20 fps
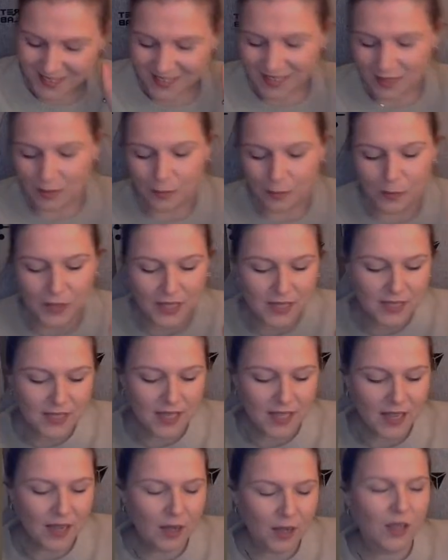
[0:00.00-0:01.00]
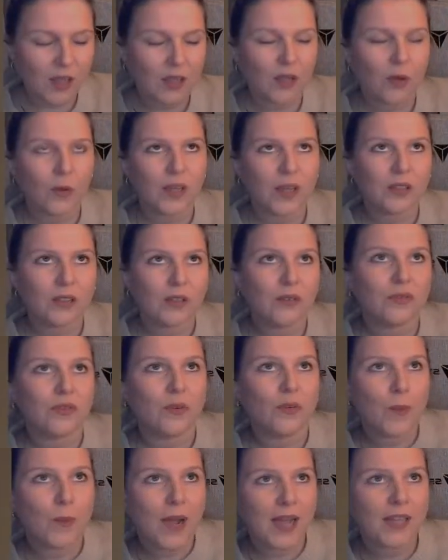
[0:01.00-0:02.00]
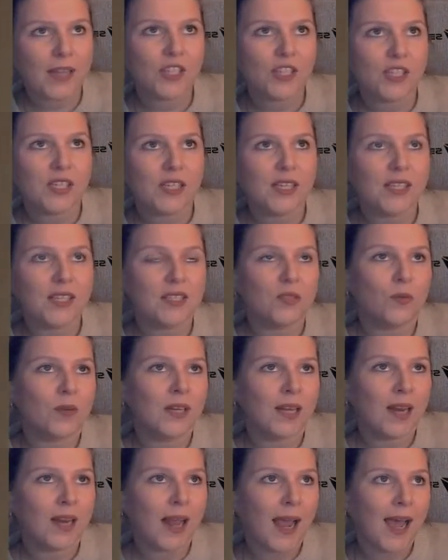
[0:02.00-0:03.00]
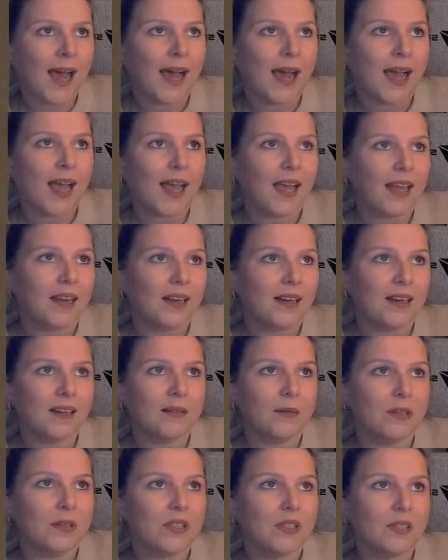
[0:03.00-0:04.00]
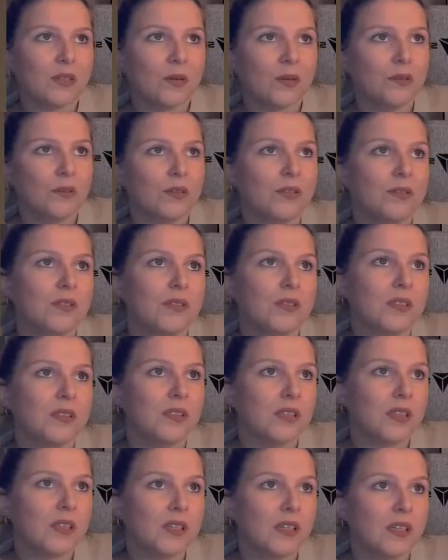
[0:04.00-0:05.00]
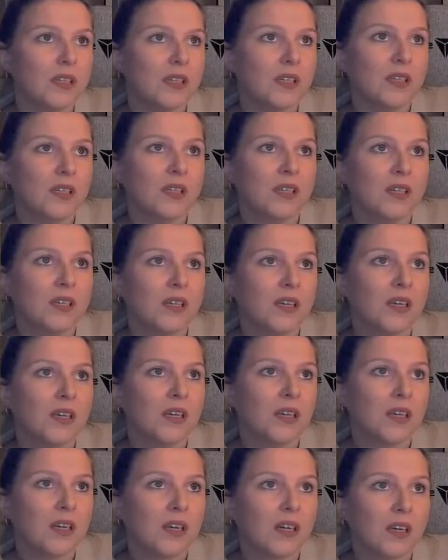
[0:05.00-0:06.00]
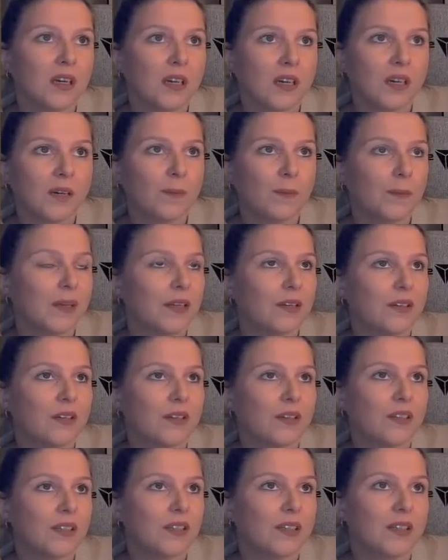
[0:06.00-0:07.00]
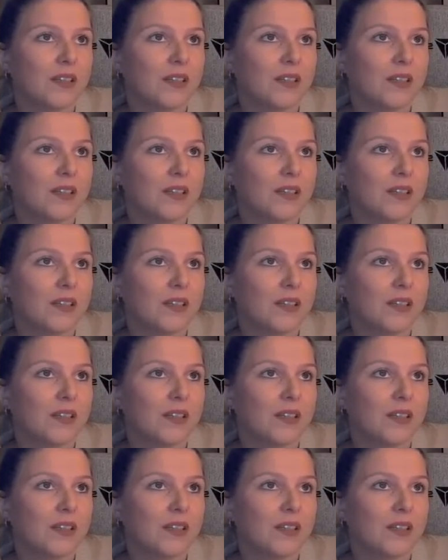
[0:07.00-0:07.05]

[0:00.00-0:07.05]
A pizza quattro formaggi is the one that I had, and it was so good. Oh my god.